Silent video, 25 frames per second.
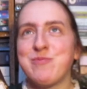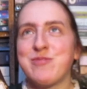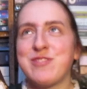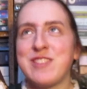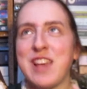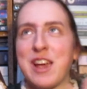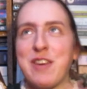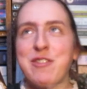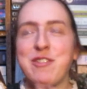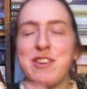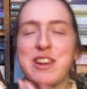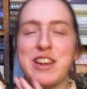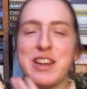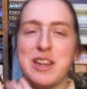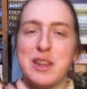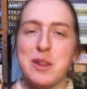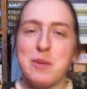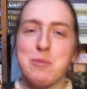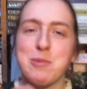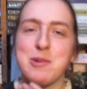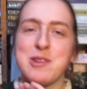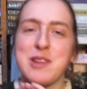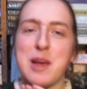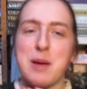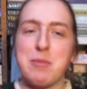Definitely the
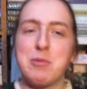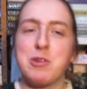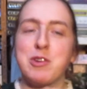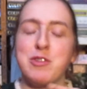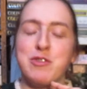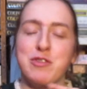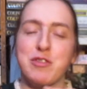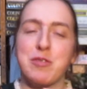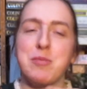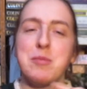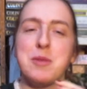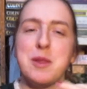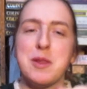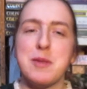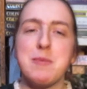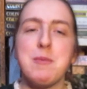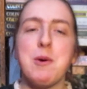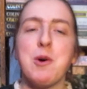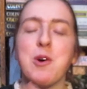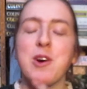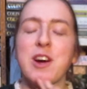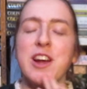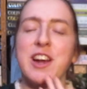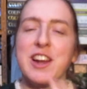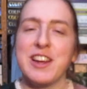perception from this
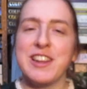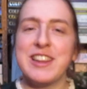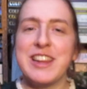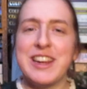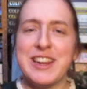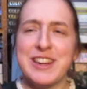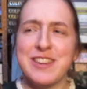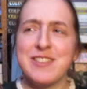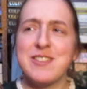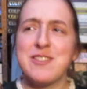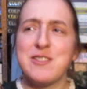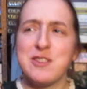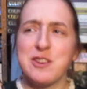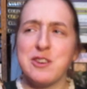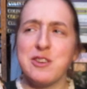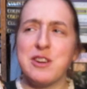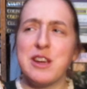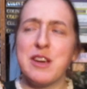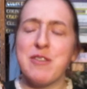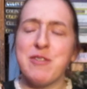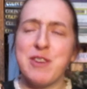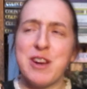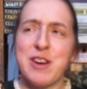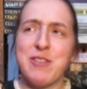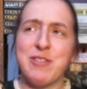book, and I think it's true
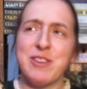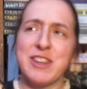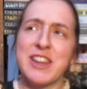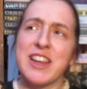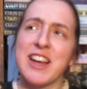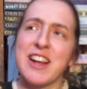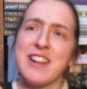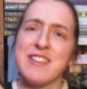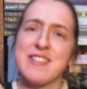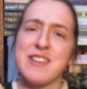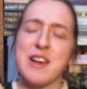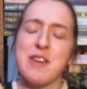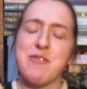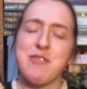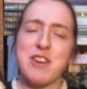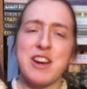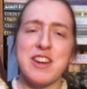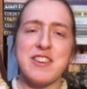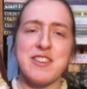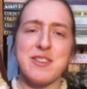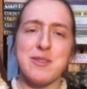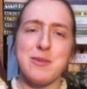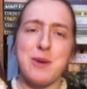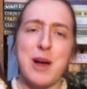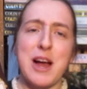given everything else I've
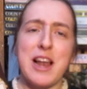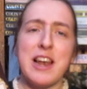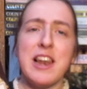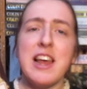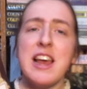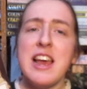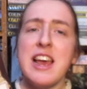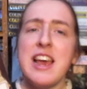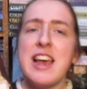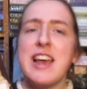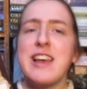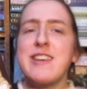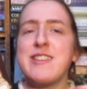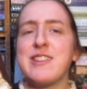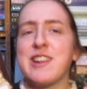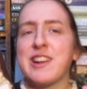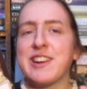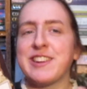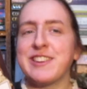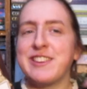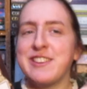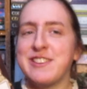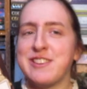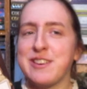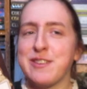read as well, is
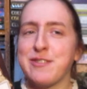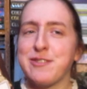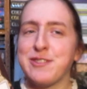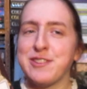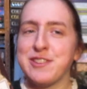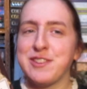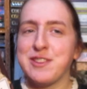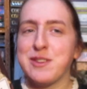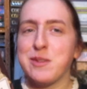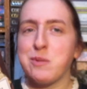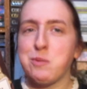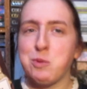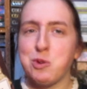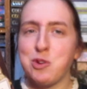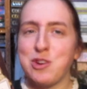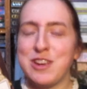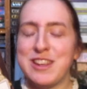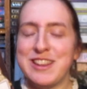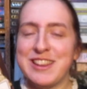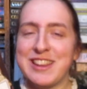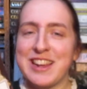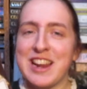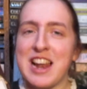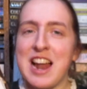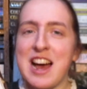like the differences
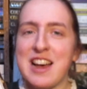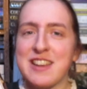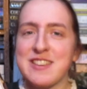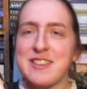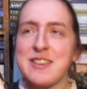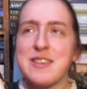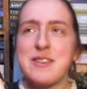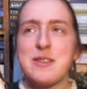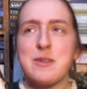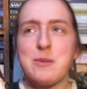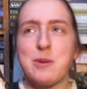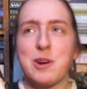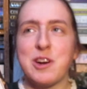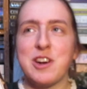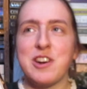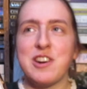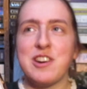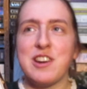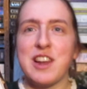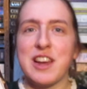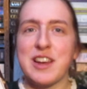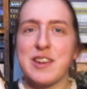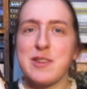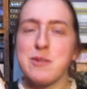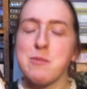between the classes were
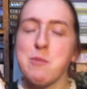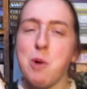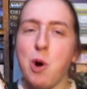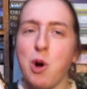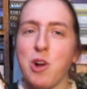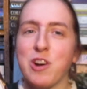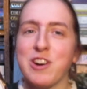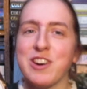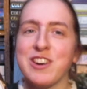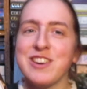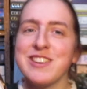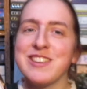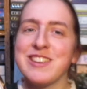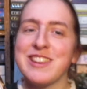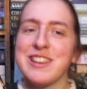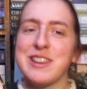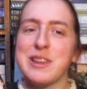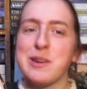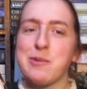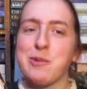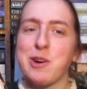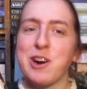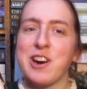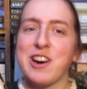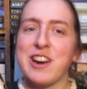like smaller than
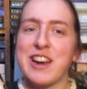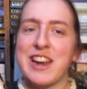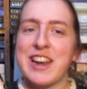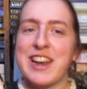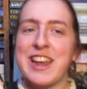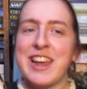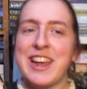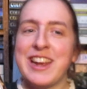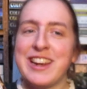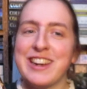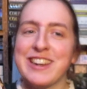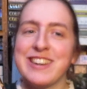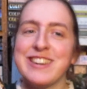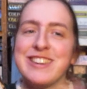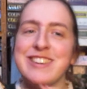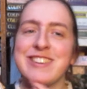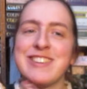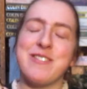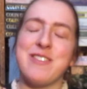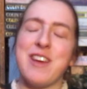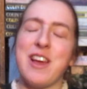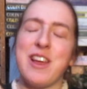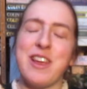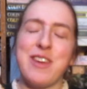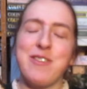they were in
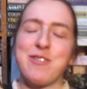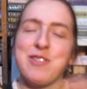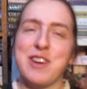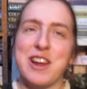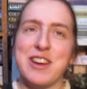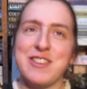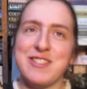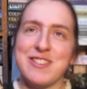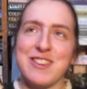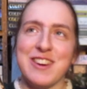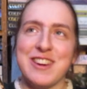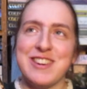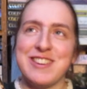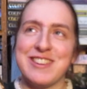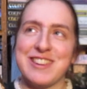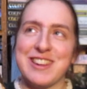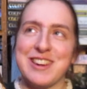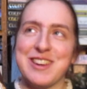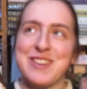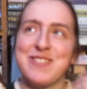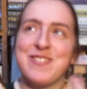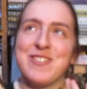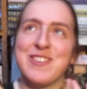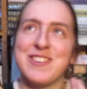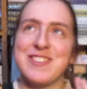England. Even outside of
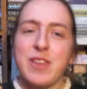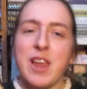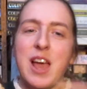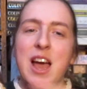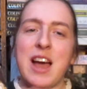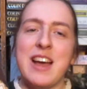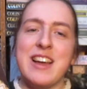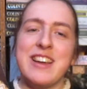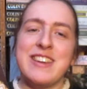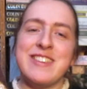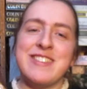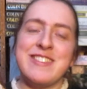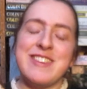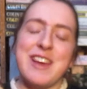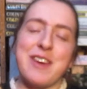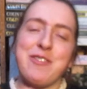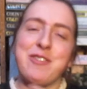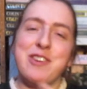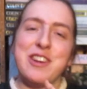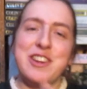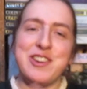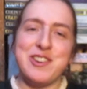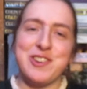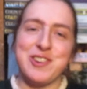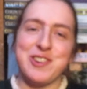that, I suppose, it's
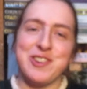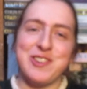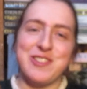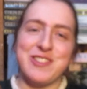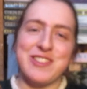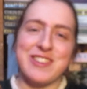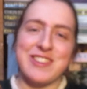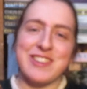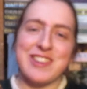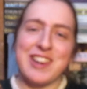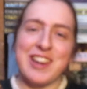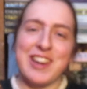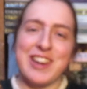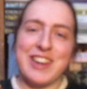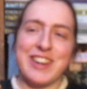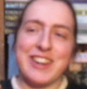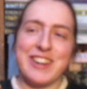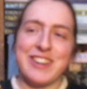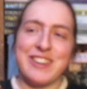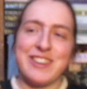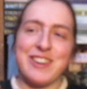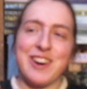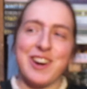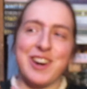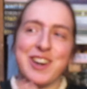definitely true that
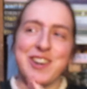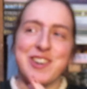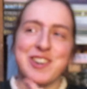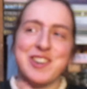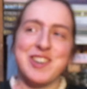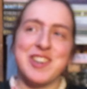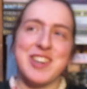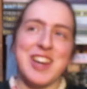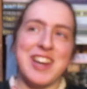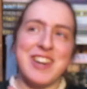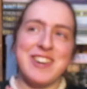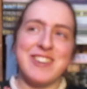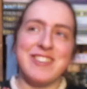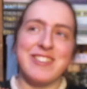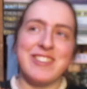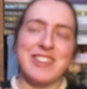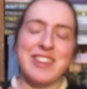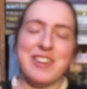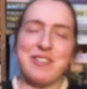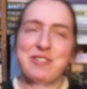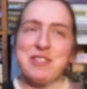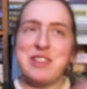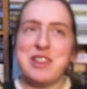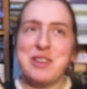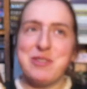like the Irish gentry
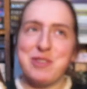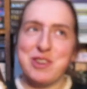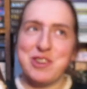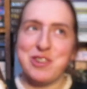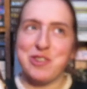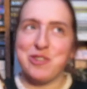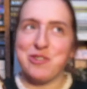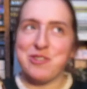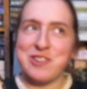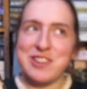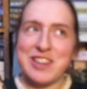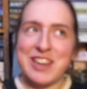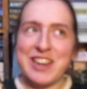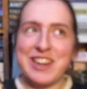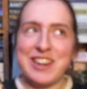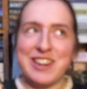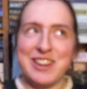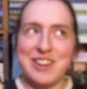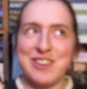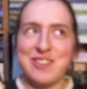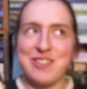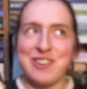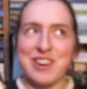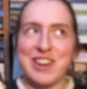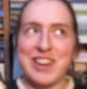then when they went over to
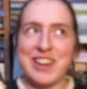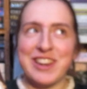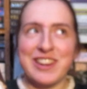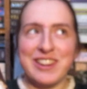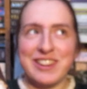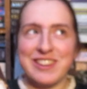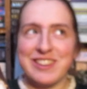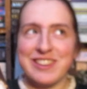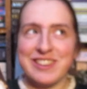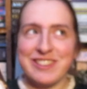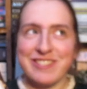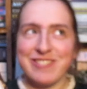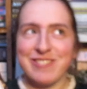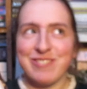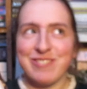England were like,